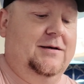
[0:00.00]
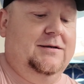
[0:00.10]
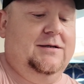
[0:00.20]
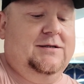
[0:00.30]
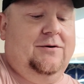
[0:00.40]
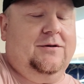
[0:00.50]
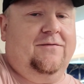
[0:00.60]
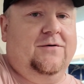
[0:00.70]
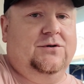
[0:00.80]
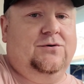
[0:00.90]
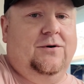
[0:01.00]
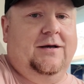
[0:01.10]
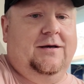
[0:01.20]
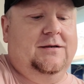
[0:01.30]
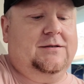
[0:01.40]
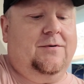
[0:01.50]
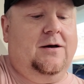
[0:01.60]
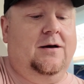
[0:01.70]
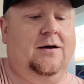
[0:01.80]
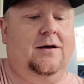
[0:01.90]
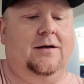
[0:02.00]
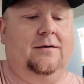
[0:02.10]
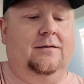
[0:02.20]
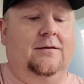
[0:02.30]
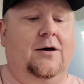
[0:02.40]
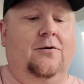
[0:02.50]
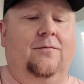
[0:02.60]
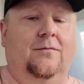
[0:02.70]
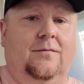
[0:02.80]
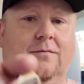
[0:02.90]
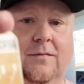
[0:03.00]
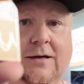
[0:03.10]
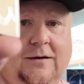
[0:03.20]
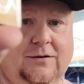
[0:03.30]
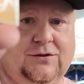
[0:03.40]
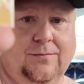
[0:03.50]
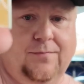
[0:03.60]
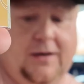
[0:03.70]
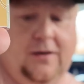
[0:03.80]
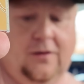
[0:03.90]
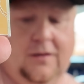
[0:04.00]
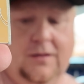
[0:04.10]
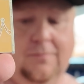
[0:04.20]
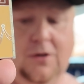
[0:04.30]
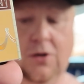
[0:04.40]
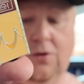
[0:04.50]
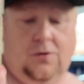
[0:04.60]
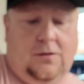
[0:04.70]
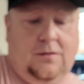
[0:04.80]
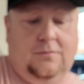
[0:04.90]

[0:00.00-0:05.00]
Let's see what the first one is. Come on. Oh, there's a Belle of the Ball.